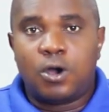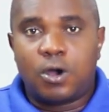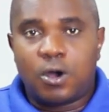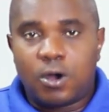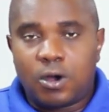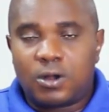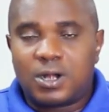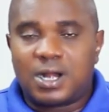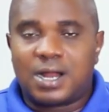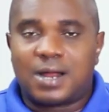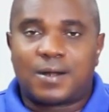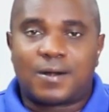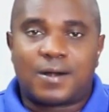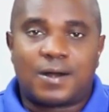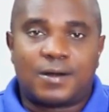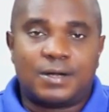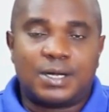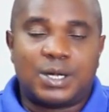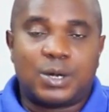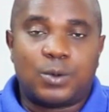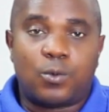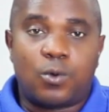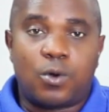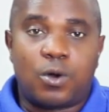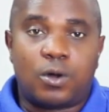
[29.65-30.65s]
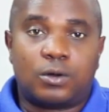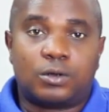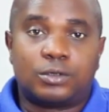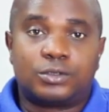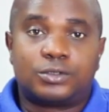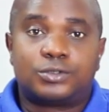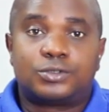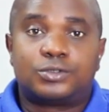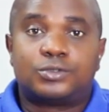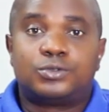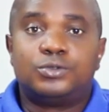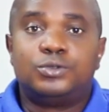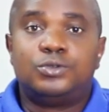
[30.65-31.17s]
all around the world
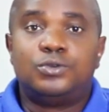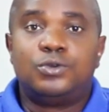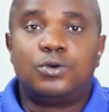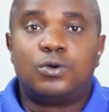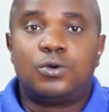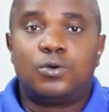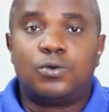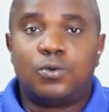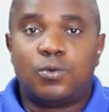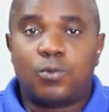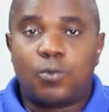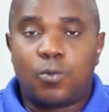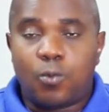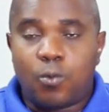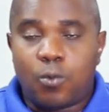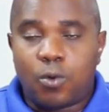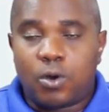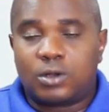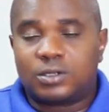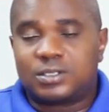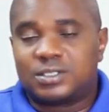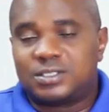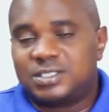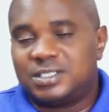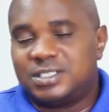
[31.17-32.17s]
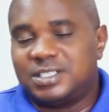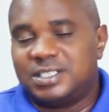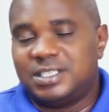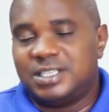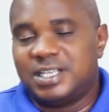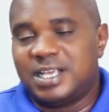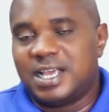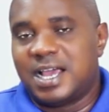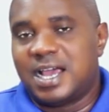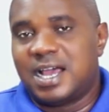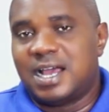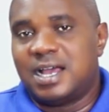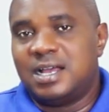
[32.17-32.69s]
to know what
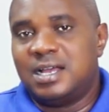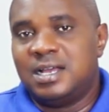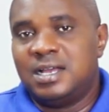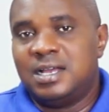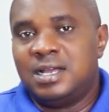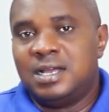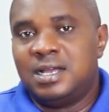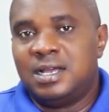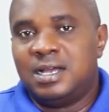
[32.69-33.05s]
their